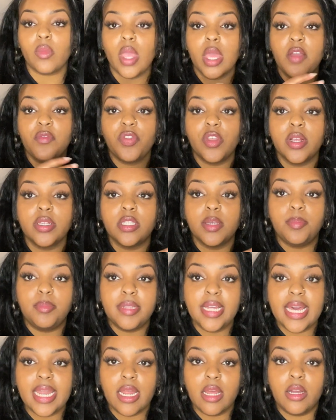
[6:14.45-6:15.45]
If there's a
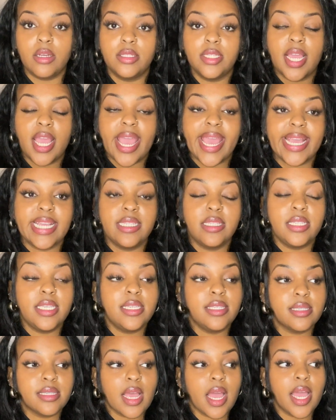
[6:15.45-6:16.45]
planet on the AC
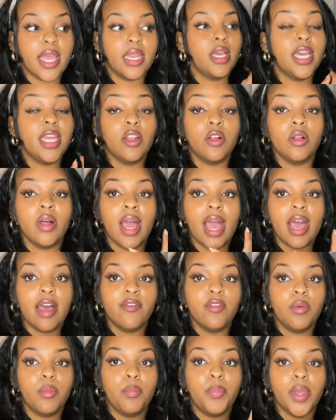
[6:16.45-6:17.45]
side, it'll have
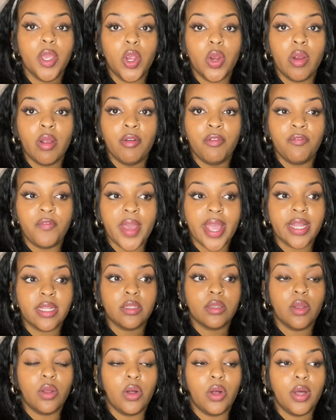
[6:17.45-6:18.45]
a bigger effect
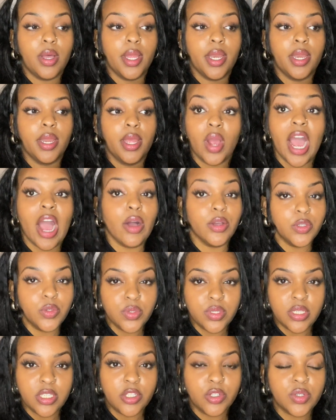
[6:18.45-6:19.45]
on how you
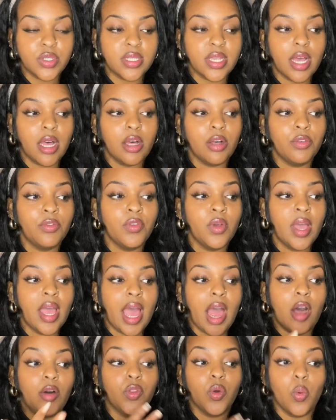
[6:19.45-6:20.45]
see yourself,
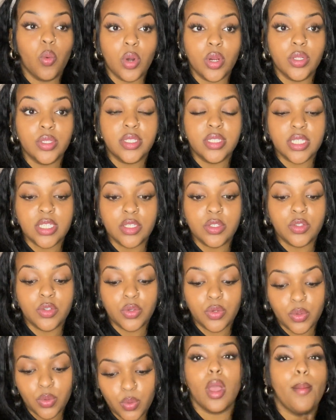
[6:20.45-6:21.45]
how the world sees
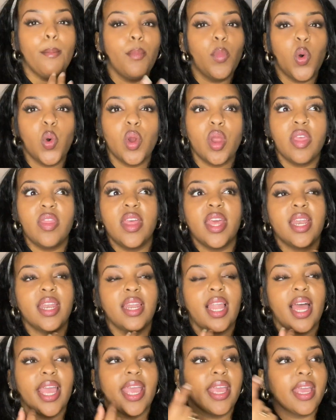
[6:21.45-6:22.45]
you, more than
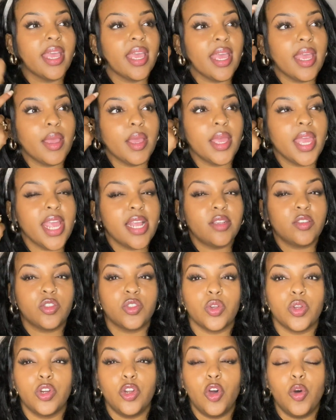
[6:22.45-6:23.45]
like
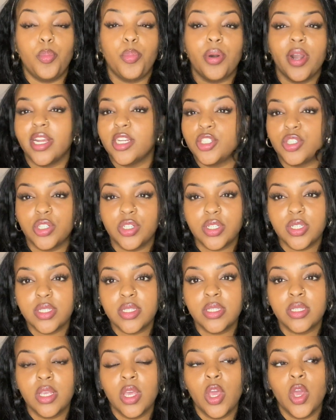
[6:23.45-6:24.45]
external
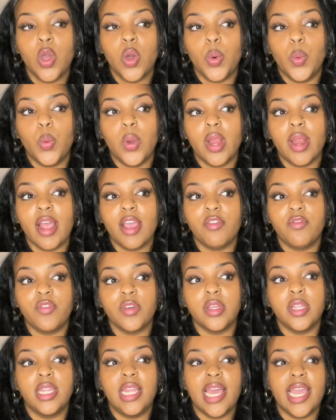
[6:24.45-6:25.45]
pressures, where I
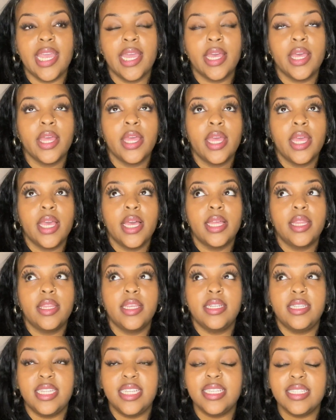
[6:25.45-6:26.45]
feel like the
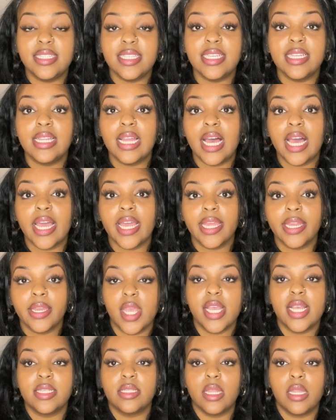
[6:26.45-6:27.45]
DC line
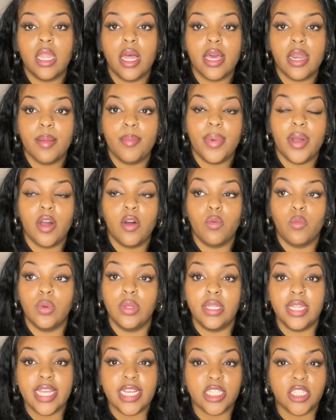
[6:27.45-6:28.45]
is a lot about
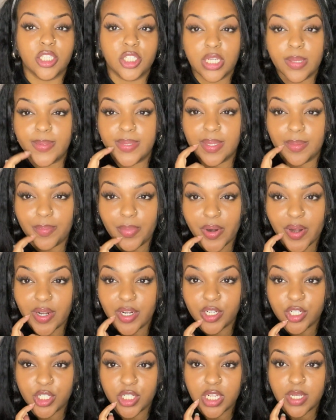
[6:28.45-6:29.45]
relationships and
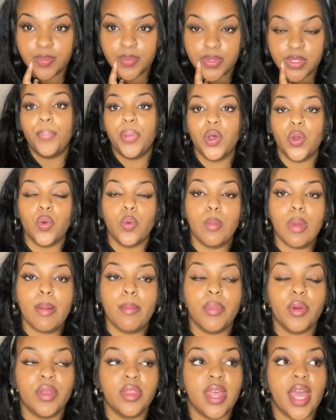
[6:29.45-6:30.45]
partnerships. But
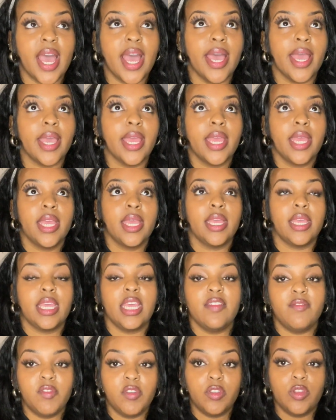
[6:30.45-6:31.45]
remember that
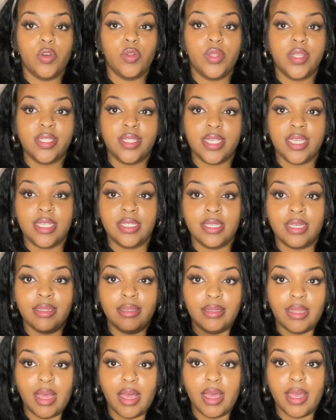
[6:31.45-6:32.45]
even though this is a
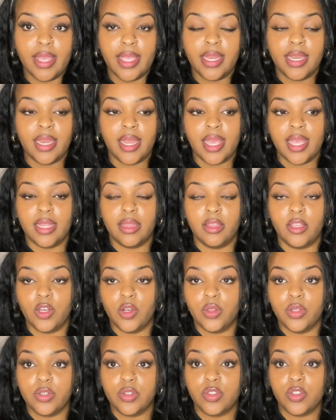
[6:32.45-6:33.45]
line and, you know,
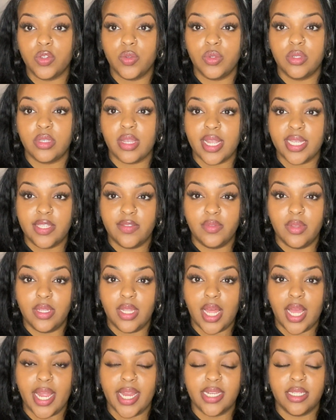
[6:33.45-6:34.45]
there's two sides of the
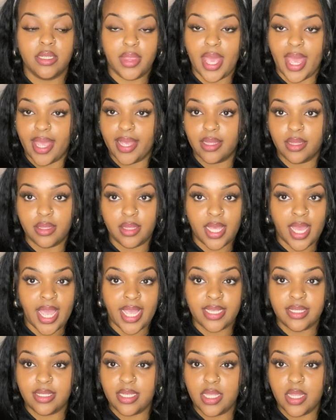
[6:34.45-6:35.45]
line that the
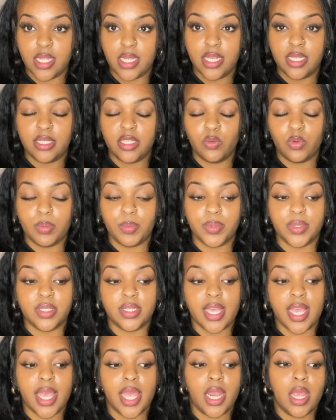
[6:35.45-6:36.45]
AC and the DC
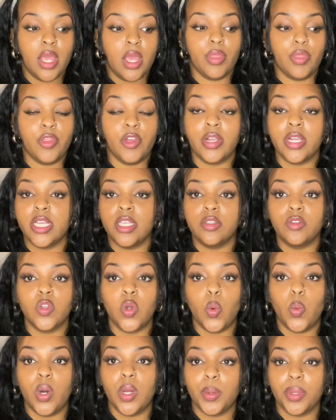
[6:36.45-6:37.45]
represent, there is no
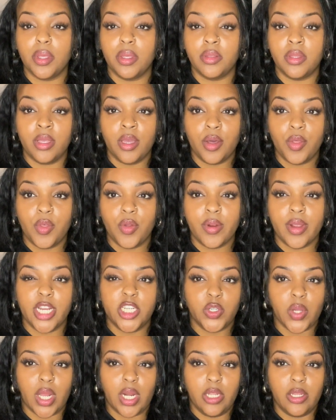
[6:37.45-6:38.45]
one without the other. I
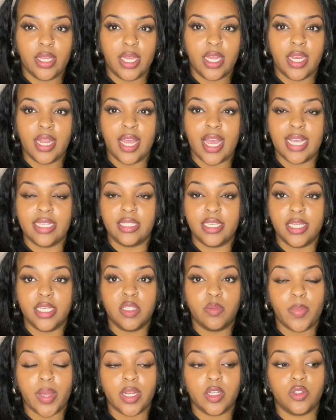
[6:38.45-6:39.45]
try to look at it as a
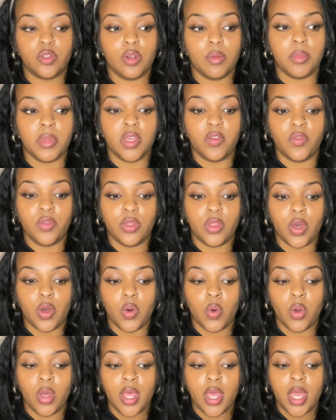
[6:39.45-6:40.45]
spectrum, even
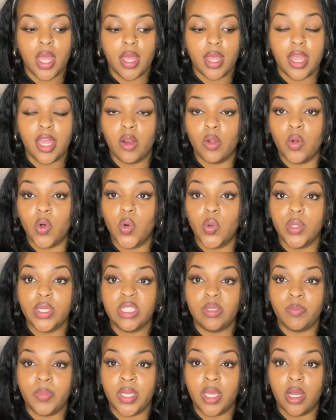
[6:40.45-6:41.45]
though it'll always
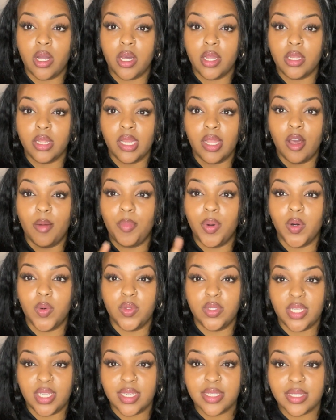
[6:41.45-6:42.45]
be on
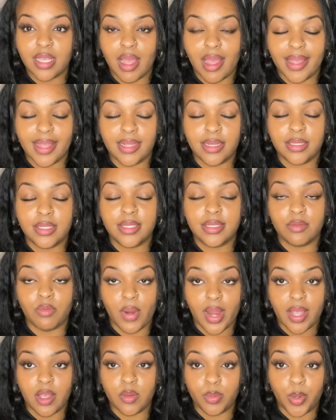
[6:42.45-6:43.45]
opposing sides,
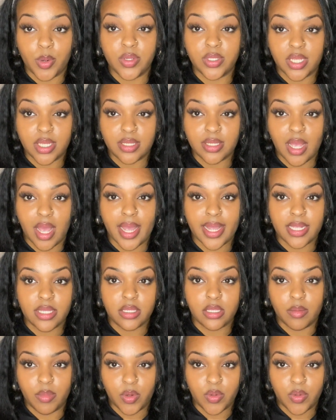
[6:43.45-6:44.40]
right? Opposing sides.